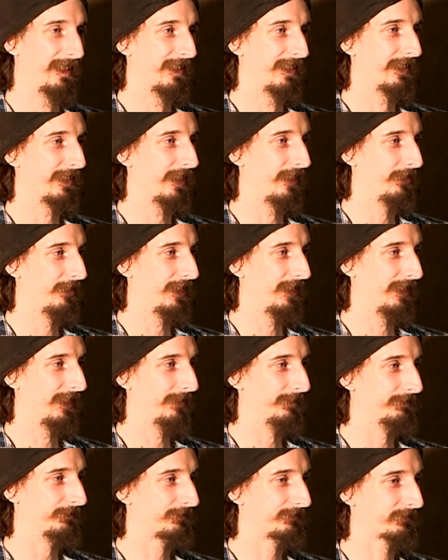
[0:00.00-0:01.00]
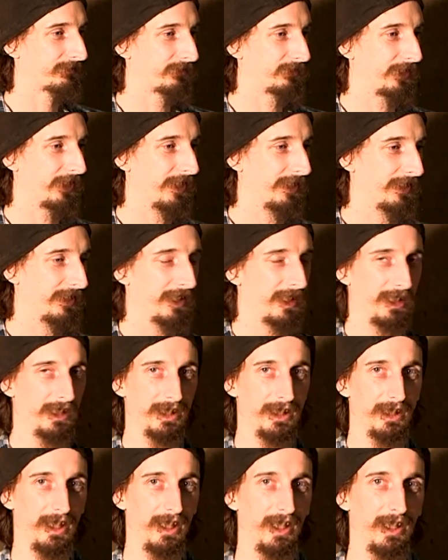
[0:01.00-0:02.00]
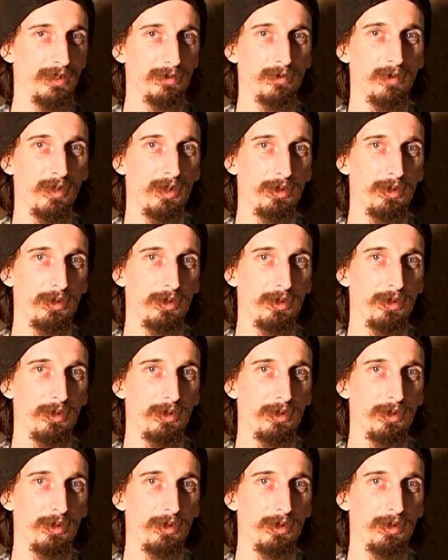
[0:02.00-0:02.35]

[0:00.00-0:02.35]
So going to get in there,